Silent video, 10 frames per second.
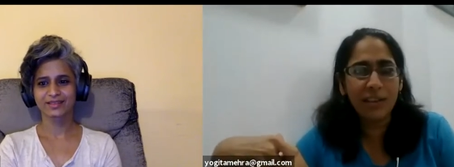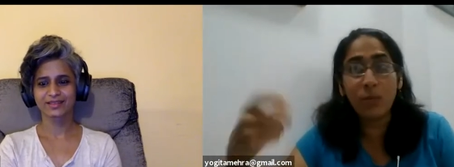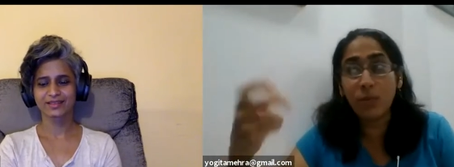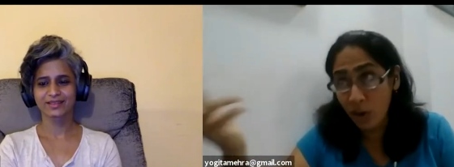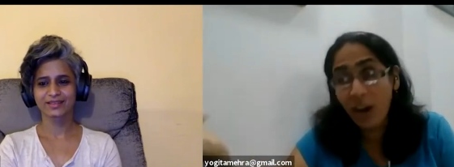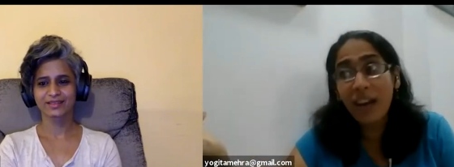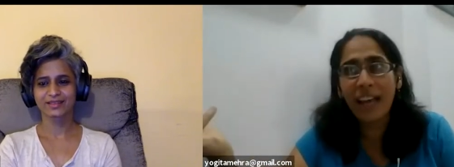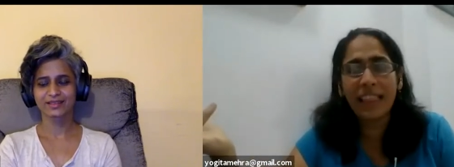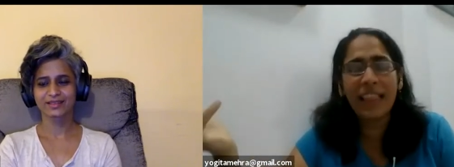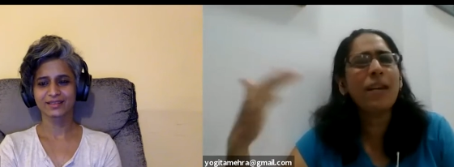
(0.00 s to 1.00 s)
Speaker 1: It was not
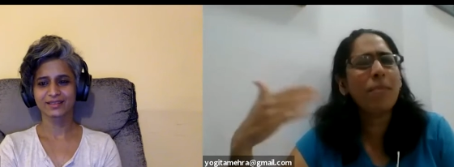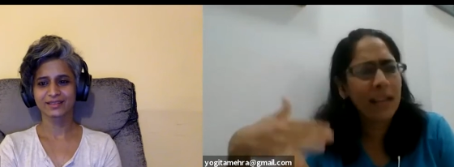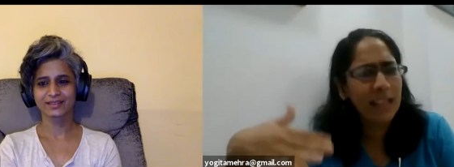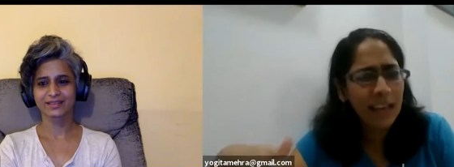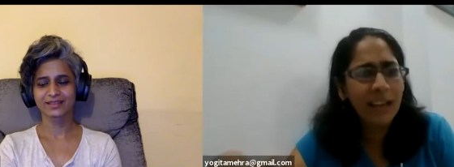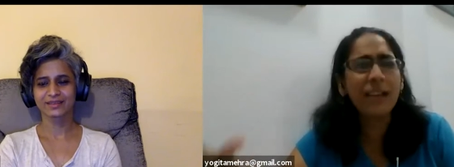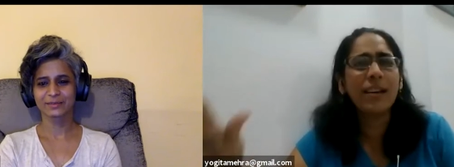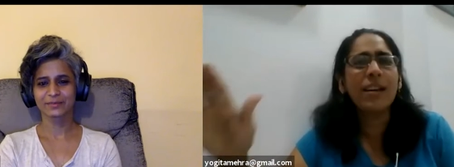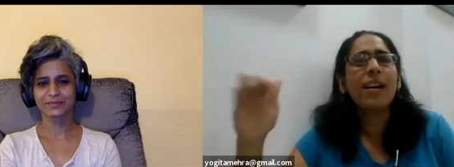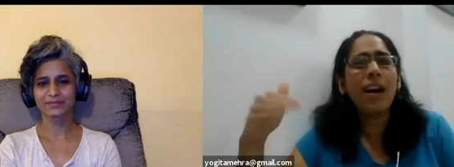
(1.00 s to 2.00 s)
like that, but I think
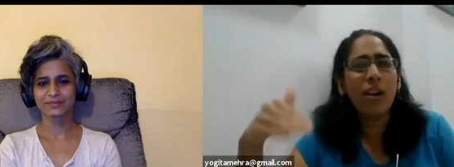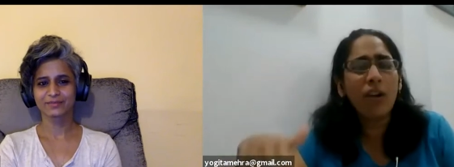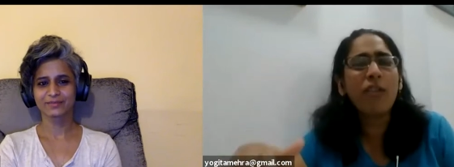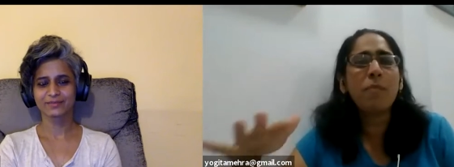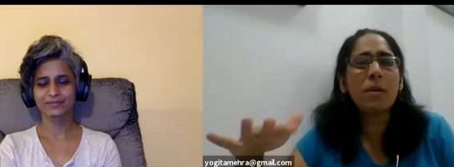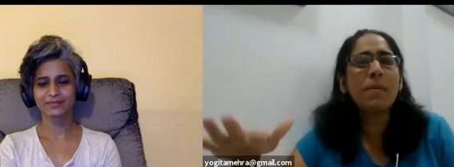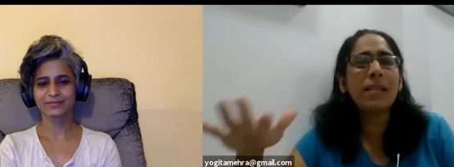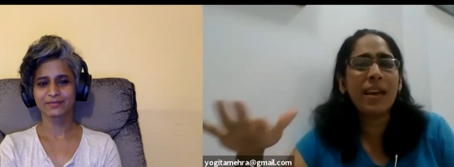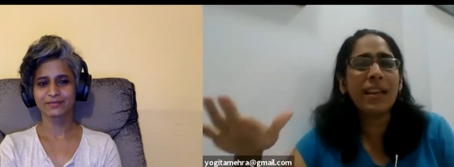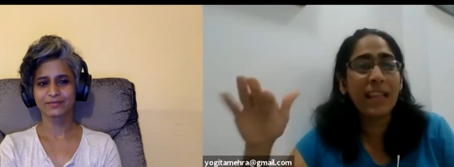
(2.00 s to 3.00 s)
a lot of people
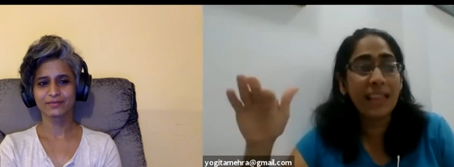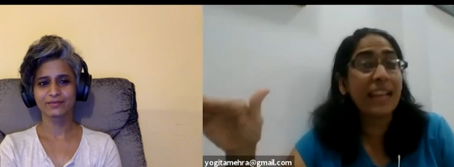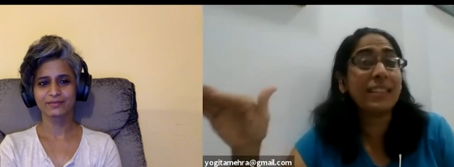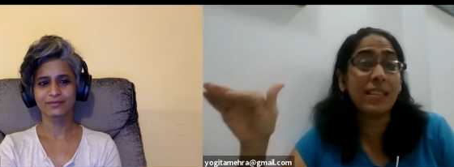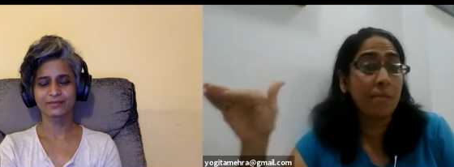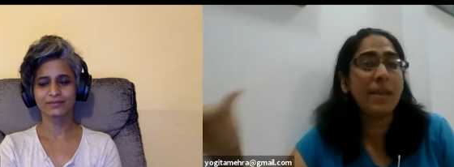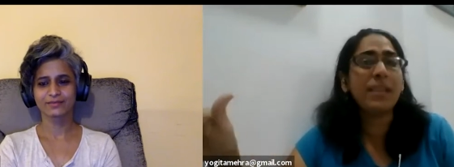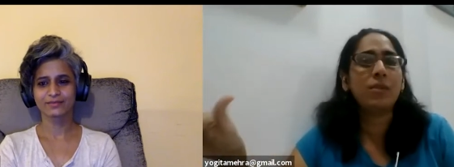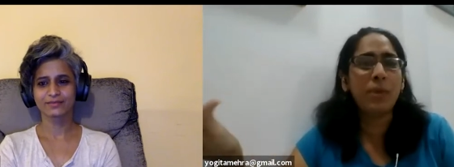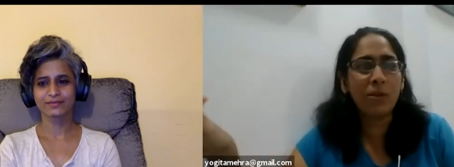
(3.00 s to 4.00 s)
think that that's the
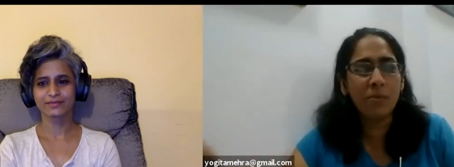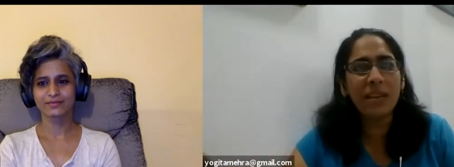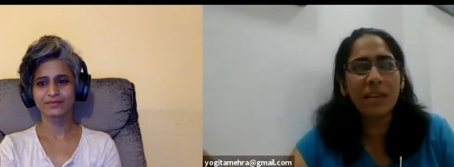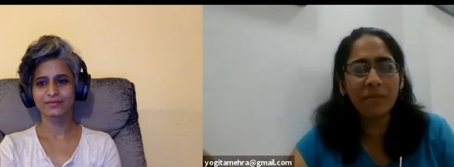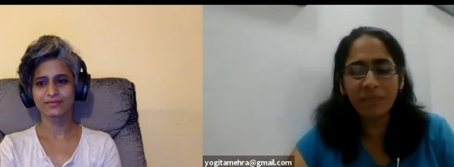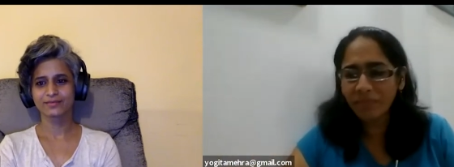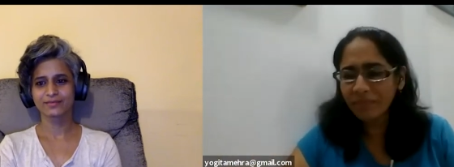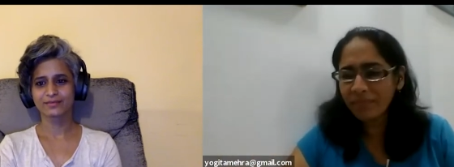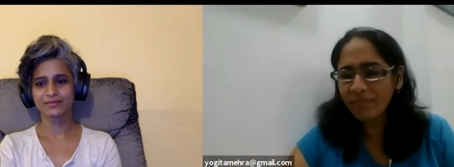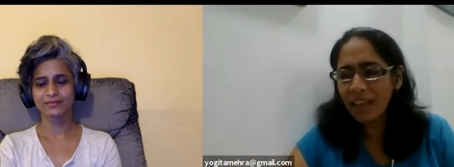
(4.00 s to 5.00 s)
best way to be.
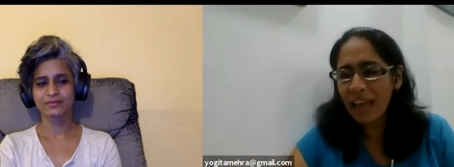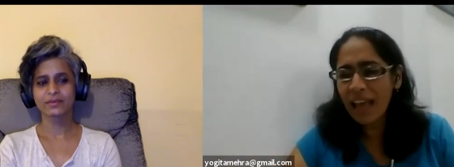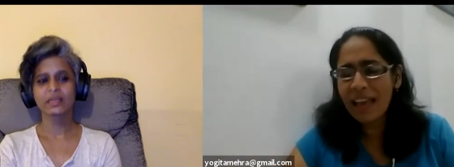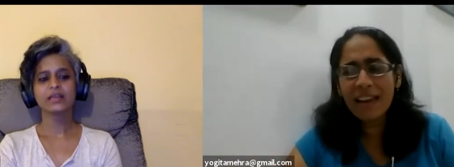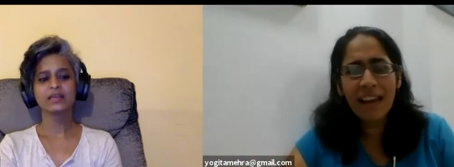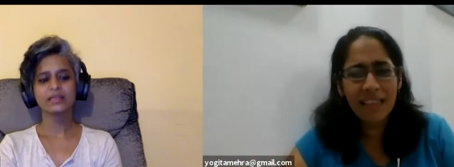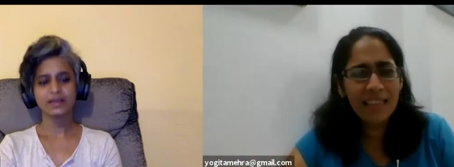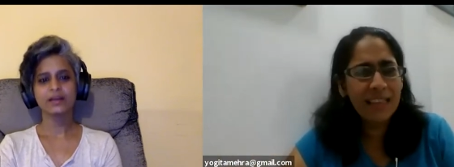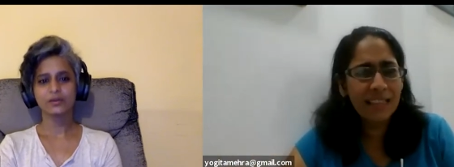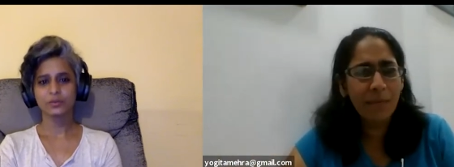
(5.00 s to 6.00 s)
And I
Speaker 2: think
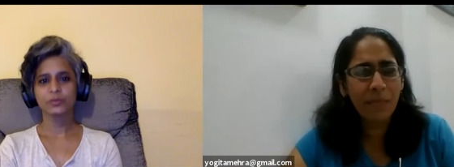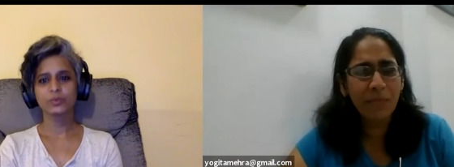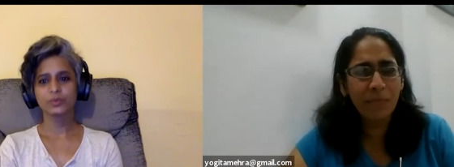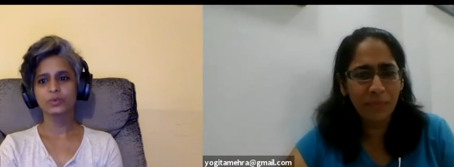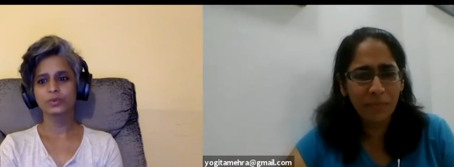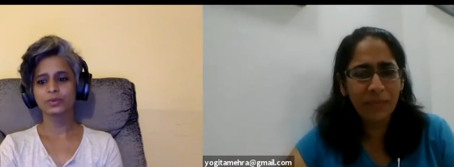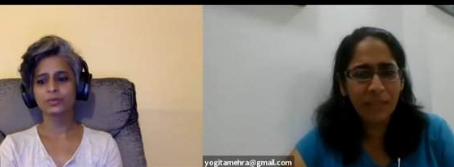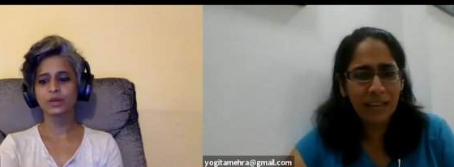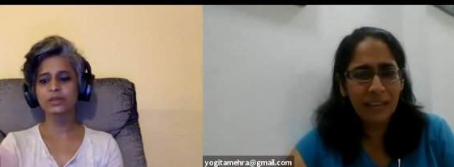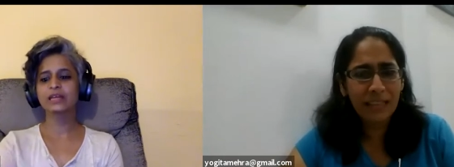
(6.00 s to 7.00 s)

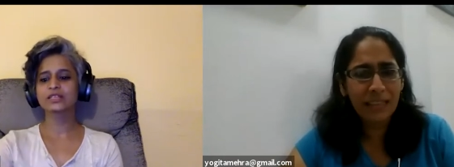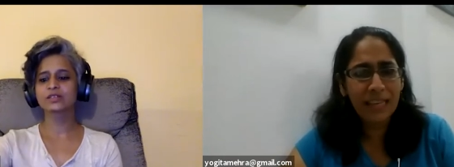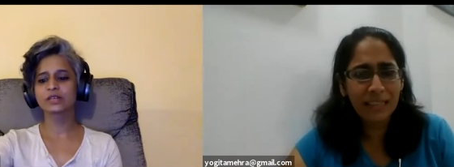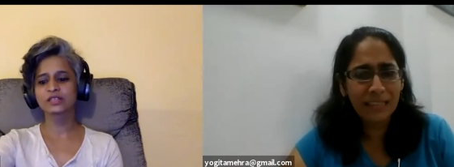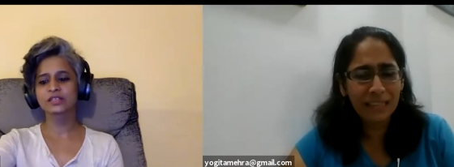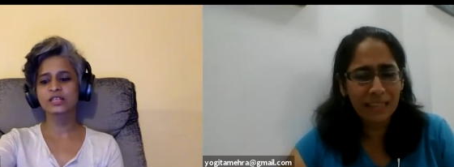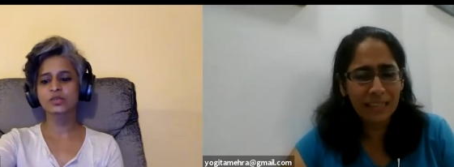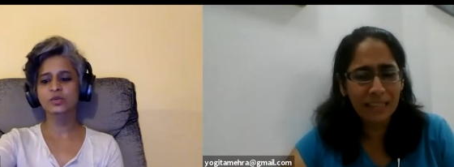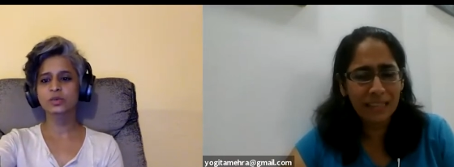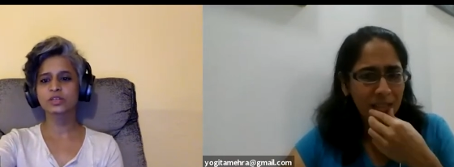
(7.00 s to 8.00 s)
that's but
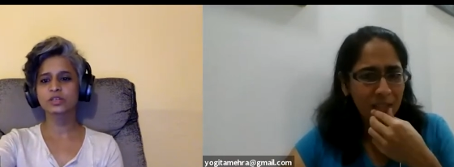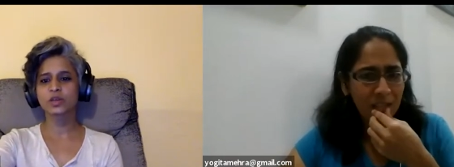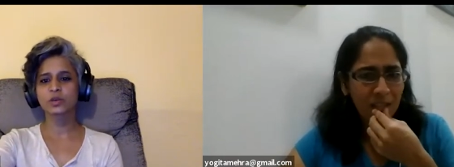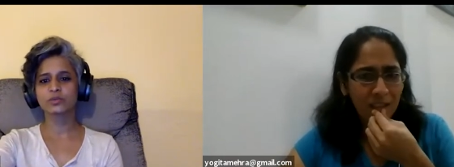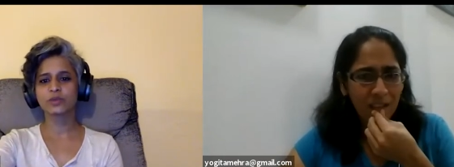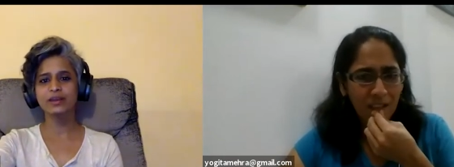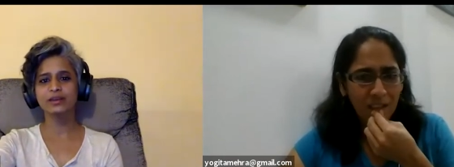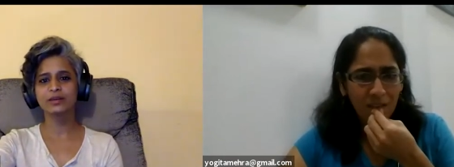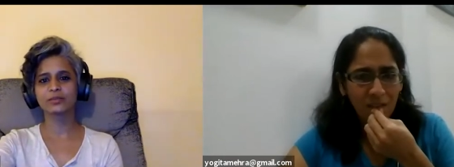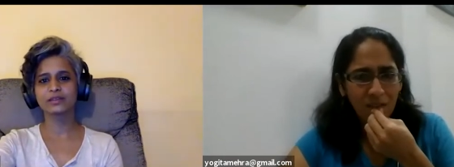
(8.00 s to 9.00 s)
that's what we saw with
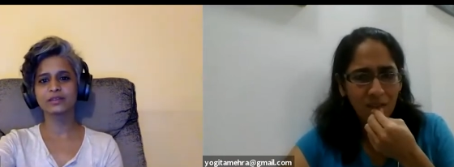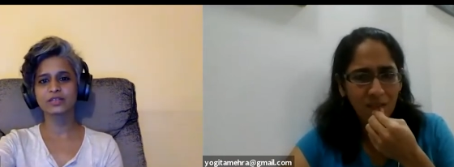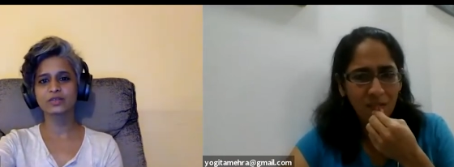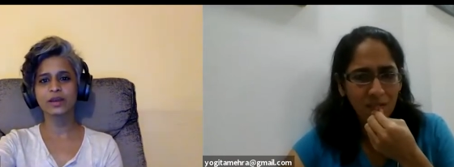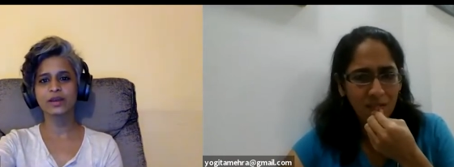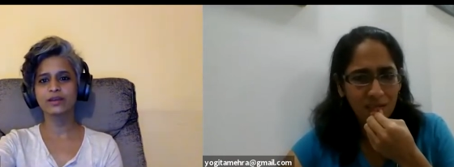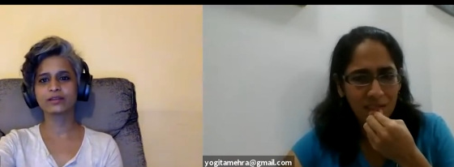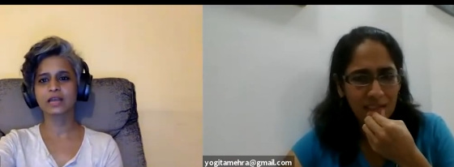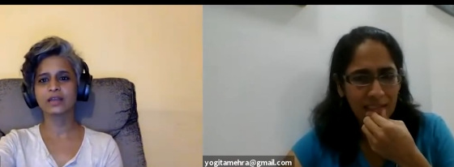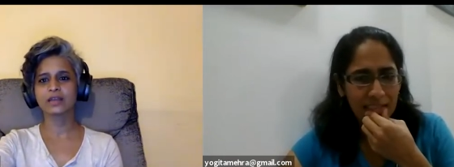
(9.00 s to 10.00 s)
Brian. I mean, that's
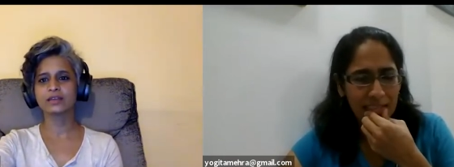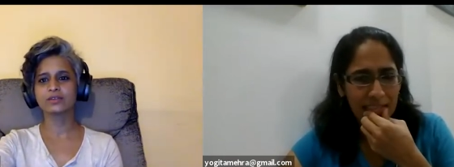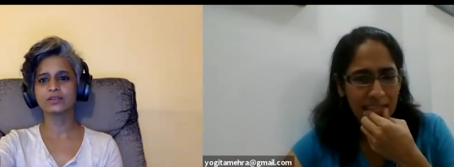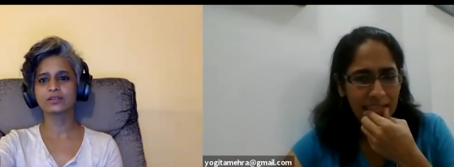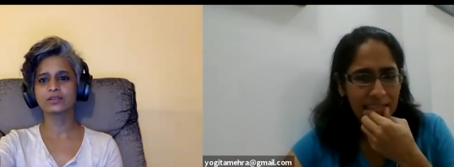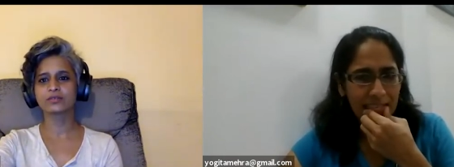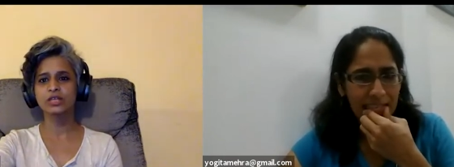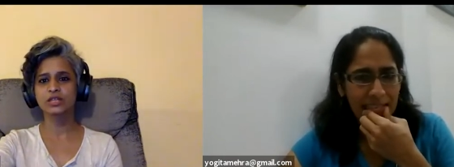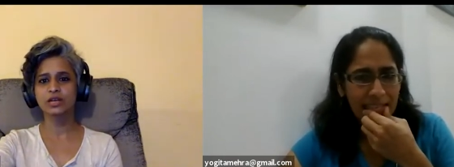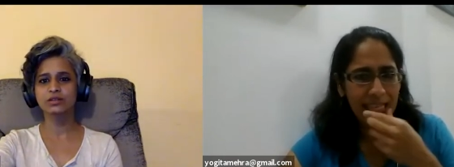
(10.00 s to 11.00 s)
why I even
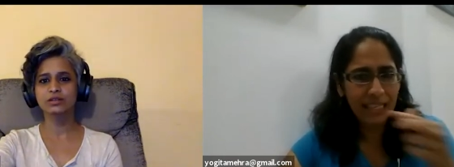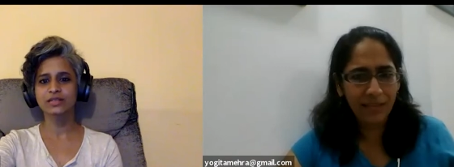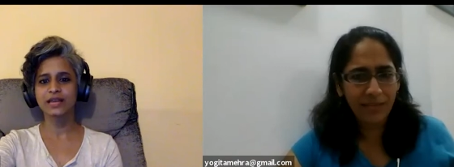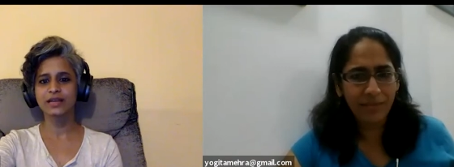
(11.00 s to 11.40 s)
reached out to